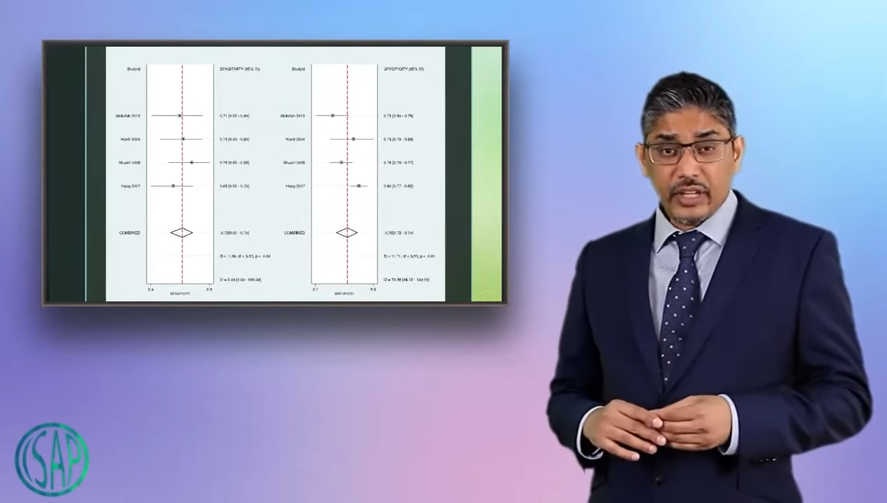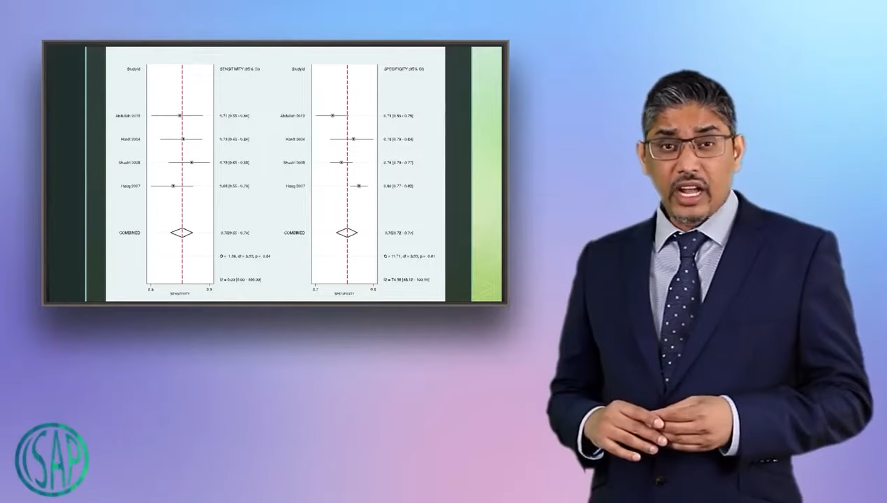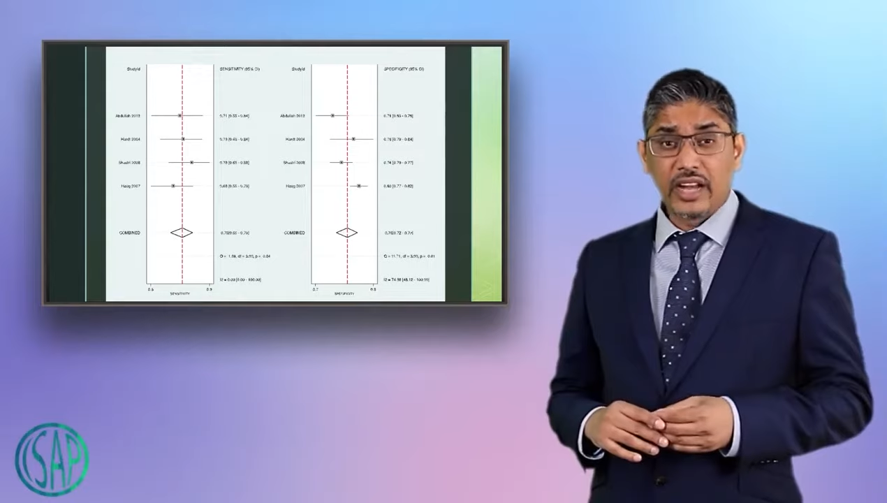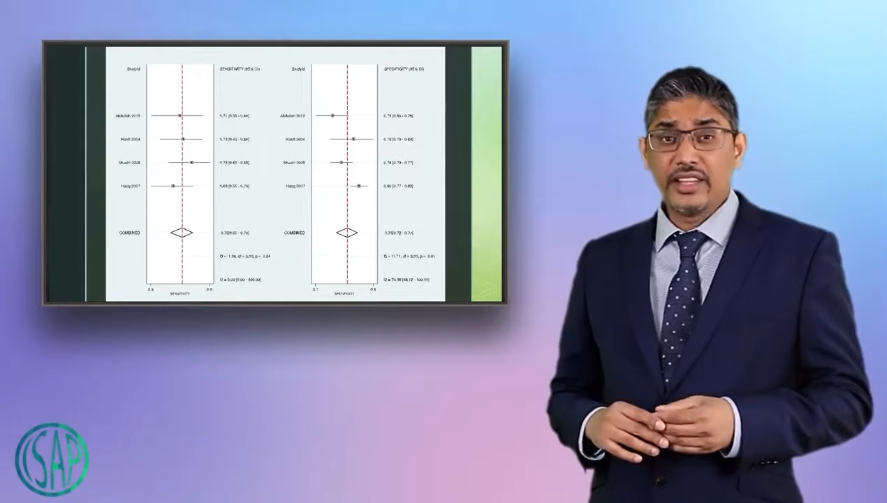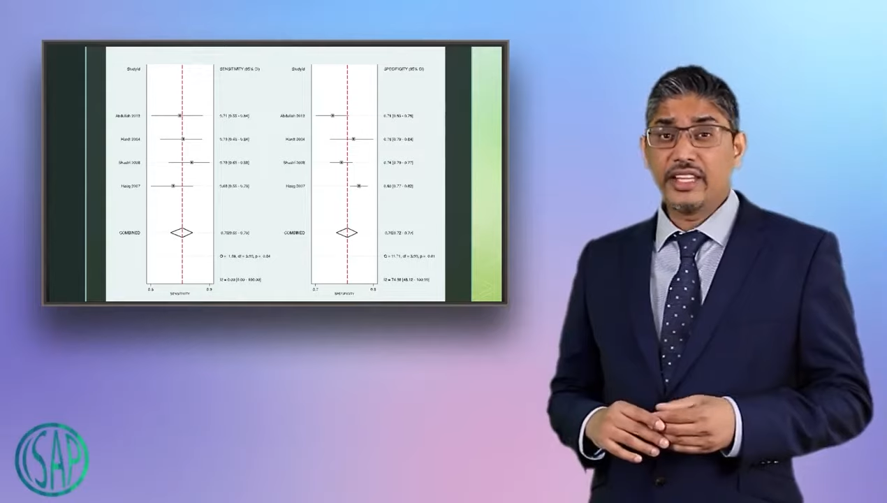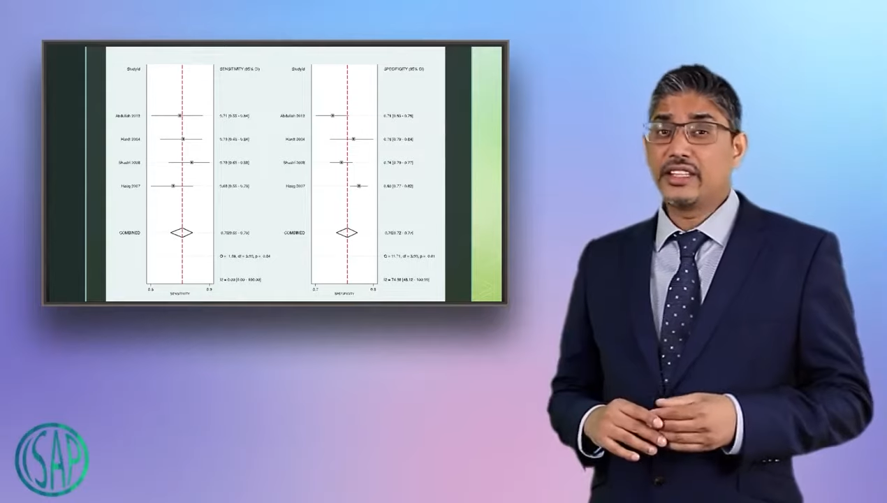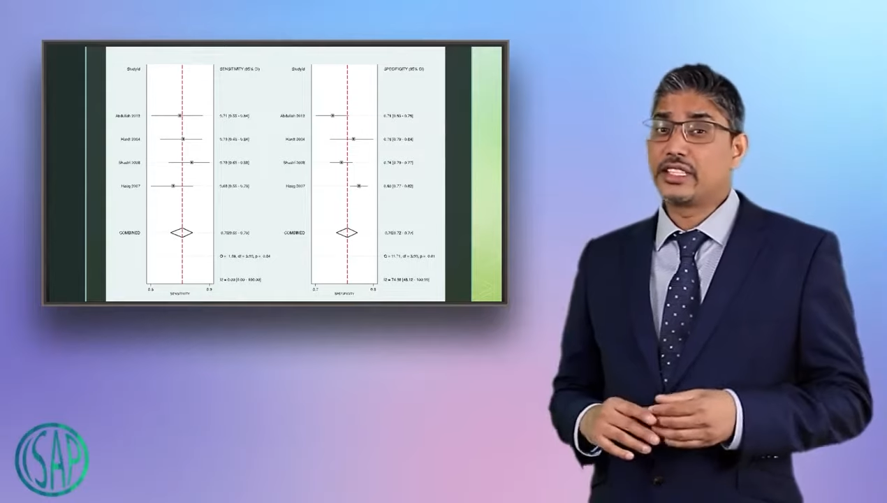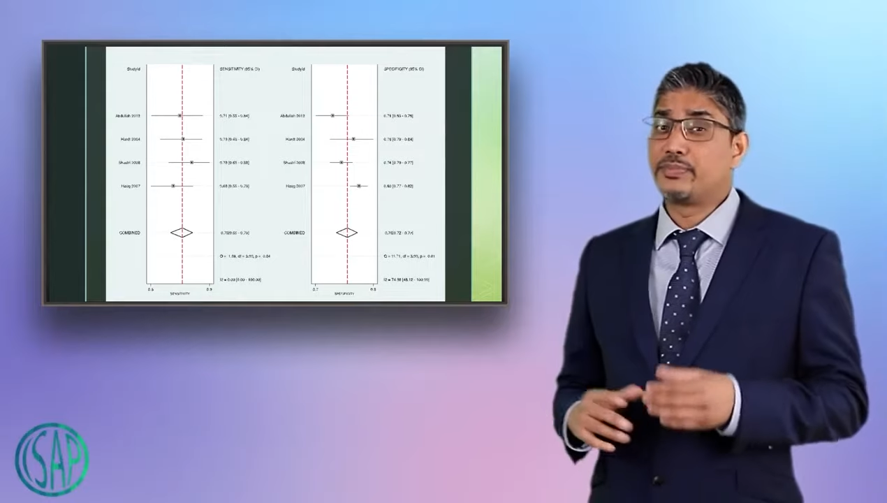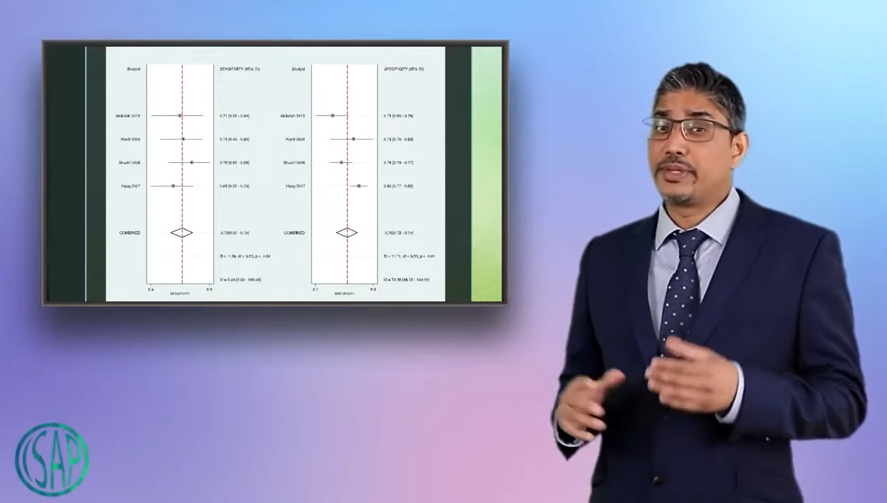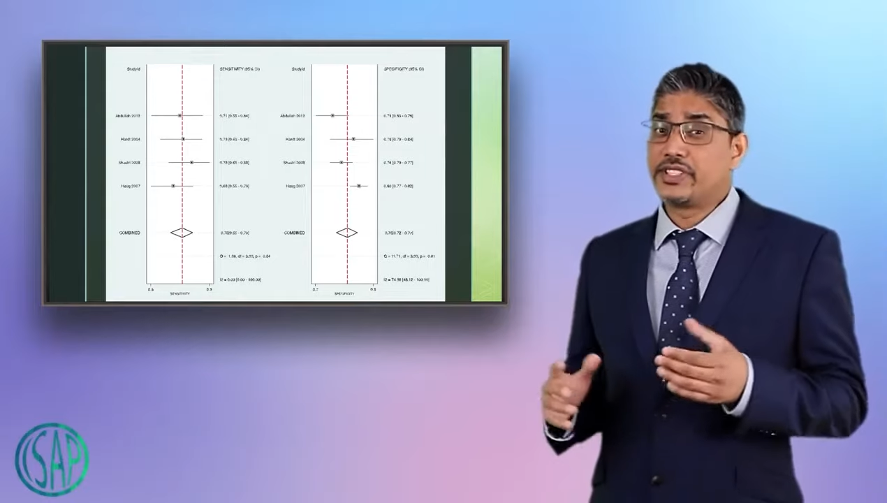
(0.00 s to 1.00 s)
And then the
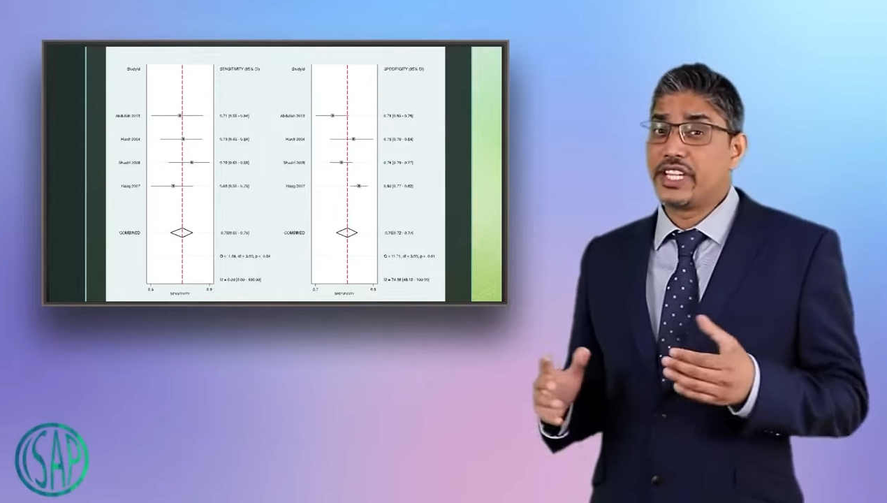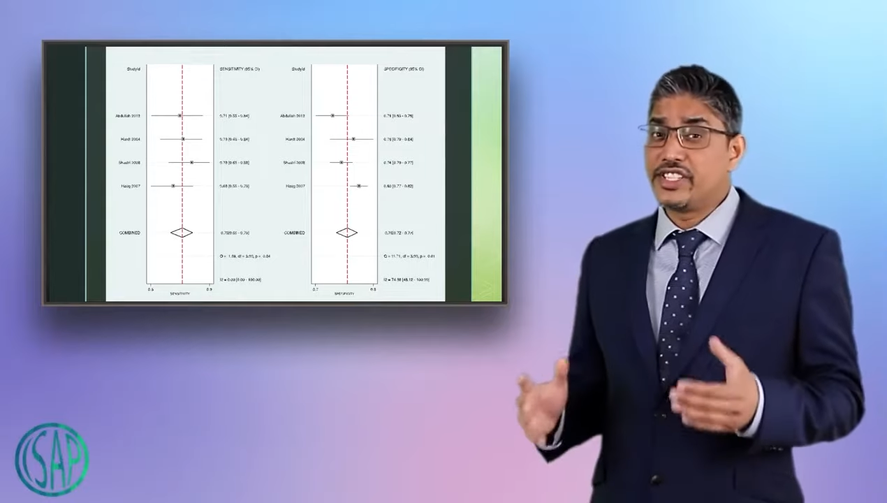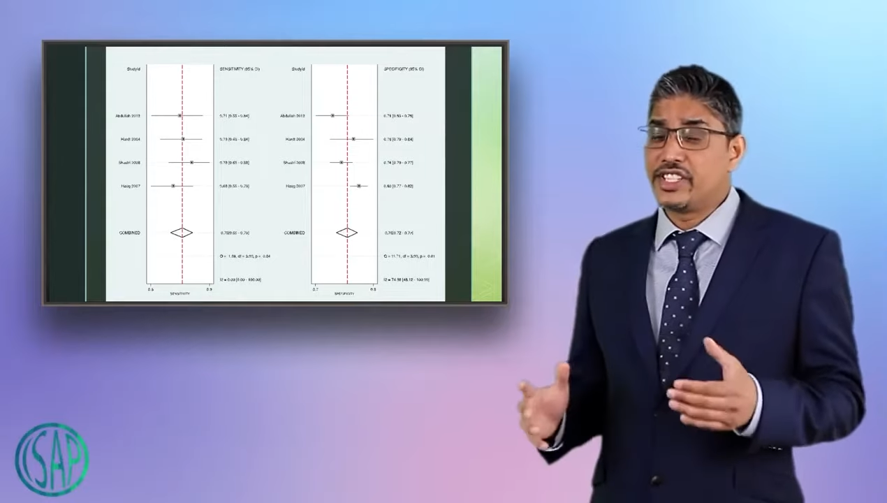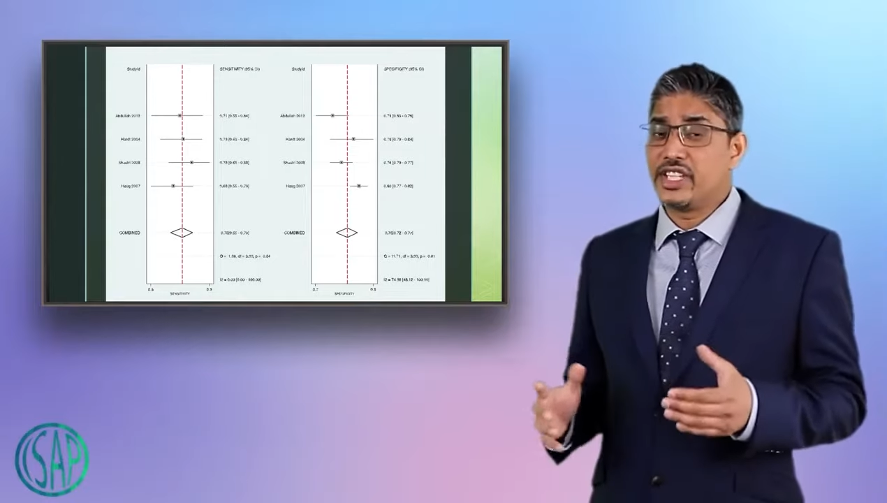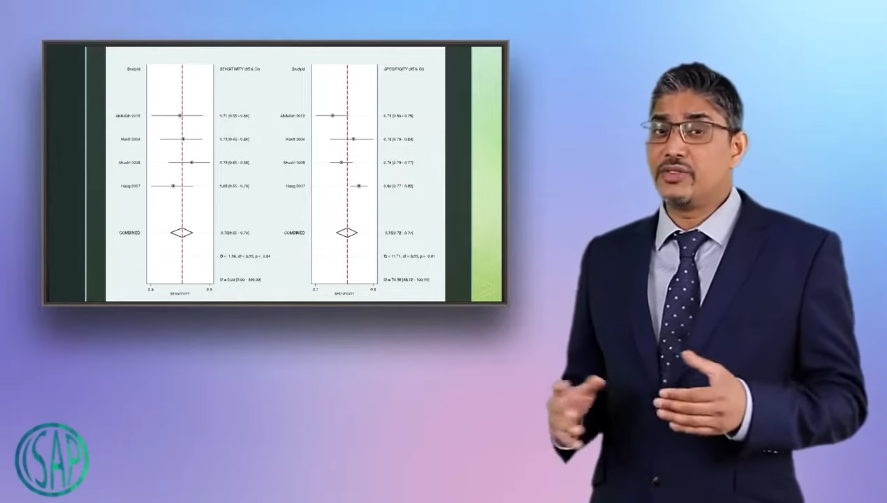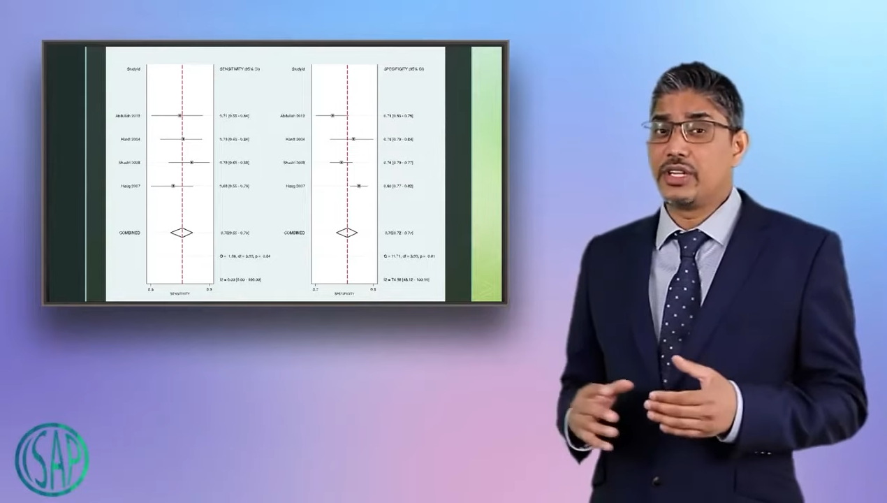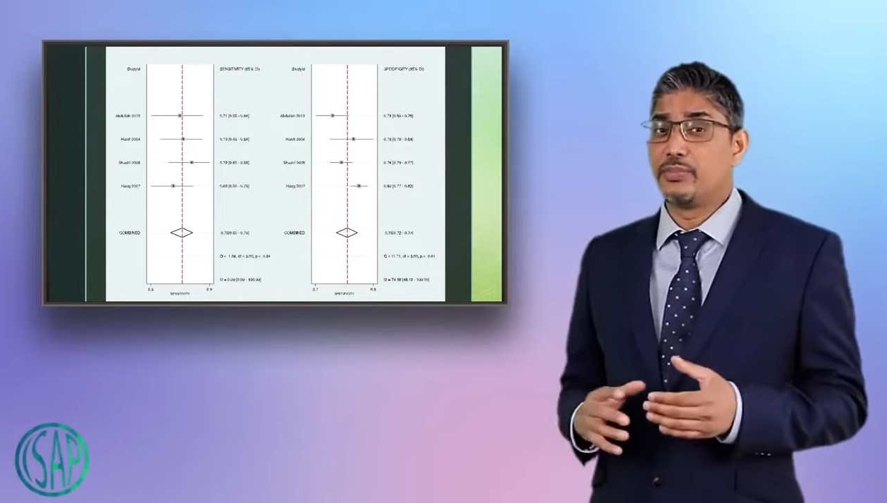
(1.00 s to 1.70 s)
sensitivity,